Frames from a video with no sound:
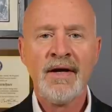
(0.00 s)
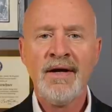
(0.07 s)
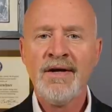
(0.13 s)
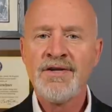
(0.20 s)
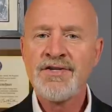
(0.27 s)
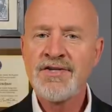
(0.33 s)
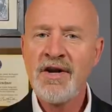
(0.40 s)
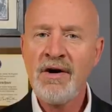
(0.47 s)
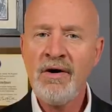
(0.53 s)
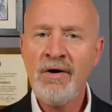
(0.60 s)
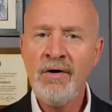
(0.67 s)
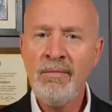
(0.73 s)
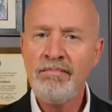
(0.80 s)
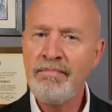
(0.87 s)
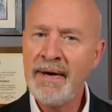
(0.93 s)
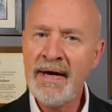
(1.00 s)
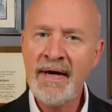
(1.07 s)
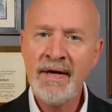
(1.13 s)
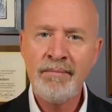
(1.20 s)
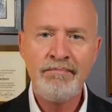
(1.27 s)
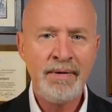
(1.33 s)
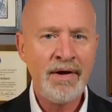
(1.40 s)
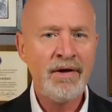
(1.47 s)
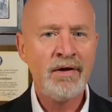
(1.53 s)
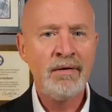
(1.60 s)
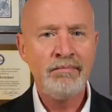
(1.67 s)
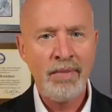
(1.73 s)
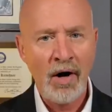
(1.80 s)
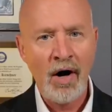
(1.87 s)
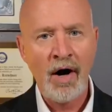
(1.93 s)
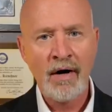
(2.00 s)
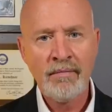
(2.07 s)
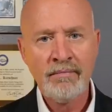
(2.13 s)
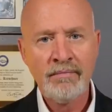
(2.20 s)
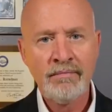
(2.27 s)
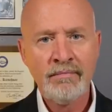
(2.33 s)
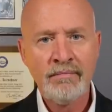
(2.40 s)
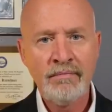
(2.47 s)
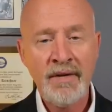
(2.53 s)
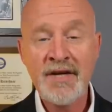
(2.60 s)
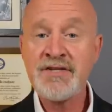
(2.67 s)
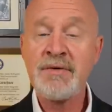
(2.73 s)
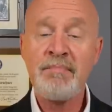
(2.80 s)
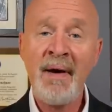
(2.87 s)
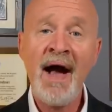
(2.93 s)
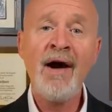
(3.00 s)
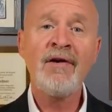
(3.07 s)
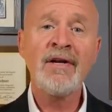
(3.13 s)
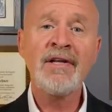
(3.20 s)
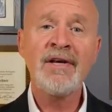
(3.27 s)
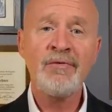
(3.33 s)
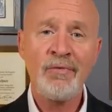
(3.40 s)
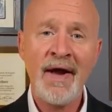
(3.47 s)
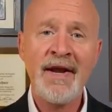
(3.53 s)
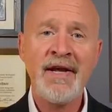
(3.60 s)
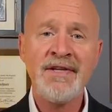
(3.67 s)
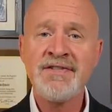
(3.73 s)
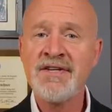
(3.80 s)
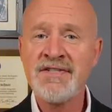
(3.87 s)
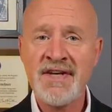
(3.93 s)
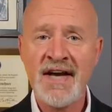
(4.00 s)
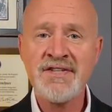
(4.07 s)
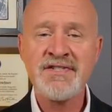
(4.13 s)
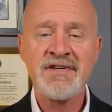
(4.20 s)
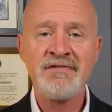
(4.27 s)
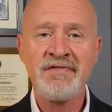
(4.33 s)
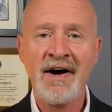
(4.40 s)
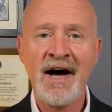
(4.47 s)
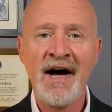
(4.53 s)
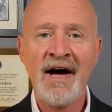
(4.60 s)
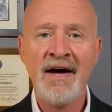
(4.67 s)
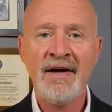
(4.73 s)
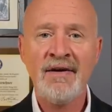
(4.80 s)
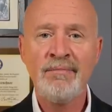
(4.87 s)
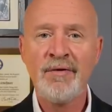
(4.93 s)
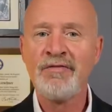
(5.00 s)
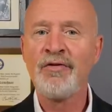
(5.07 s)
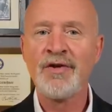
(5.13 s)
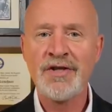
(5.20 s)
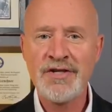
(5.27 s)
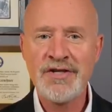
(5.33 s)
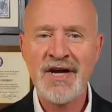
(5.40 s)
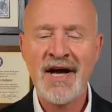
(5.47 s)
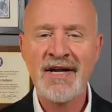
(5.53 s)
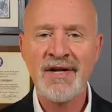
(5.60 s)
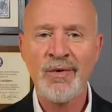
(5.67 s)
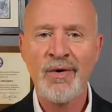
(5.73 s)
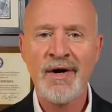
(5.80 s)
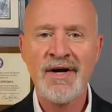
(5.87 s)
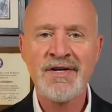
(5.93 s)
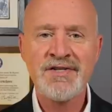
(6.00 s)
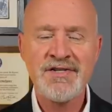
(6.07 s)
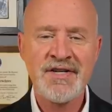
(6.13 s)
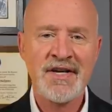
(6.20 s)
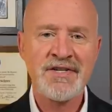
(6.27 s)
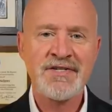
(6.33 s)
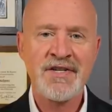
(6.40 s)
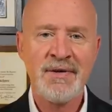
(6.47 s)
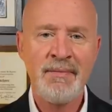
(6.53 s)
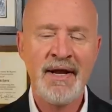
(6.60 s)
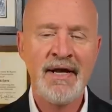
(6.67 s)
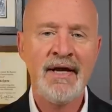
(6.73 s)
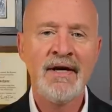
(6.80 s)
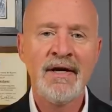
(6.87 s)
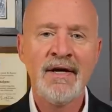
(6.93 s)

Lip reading: So Big Bill Barr is apparently ready to testify before the January 6th committee.